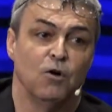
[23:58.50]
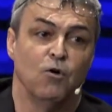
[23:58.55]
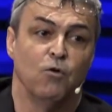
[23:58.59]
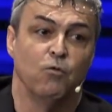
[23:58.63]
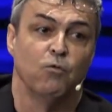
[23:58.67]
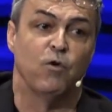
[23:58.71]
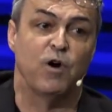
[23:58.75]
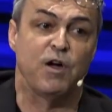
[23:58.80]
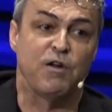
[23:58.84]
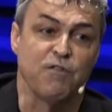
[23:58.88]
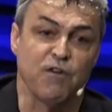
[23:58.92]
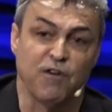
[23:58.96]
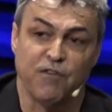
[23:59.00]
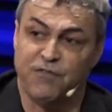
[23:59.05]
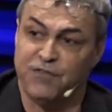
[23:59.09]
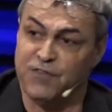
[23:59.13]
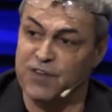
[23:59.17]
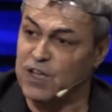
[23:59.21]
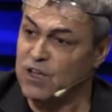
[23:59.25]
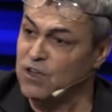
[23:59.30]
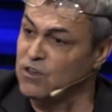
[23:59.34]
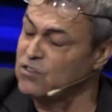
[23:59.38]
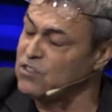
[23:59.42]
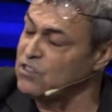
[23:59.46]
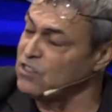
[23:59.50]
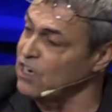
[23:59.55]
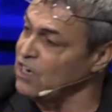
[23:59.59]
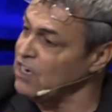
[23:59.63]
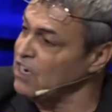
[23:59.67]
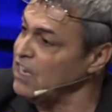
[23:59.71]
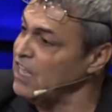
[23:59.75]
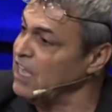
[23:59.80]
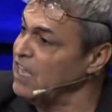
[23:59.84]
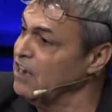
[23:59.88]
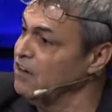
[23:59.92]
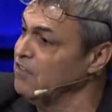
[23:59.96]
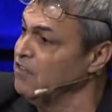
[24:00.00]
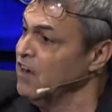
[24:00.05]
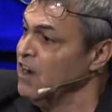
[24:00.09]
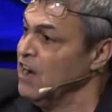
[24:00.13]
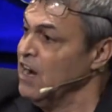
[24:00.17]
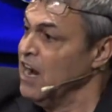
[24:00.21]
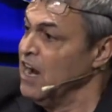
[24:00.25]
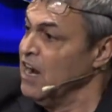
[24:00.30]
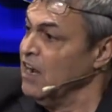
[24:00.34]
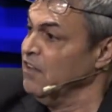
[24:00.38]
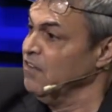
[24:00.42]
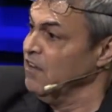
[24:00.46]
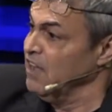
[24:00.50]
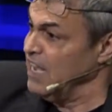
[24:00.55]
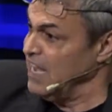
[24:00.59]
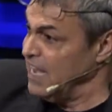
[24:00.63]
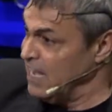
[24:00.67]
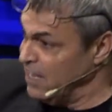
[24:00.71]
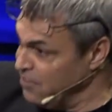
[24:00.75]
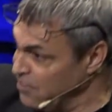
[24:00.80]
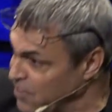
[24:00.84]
We refuse to live in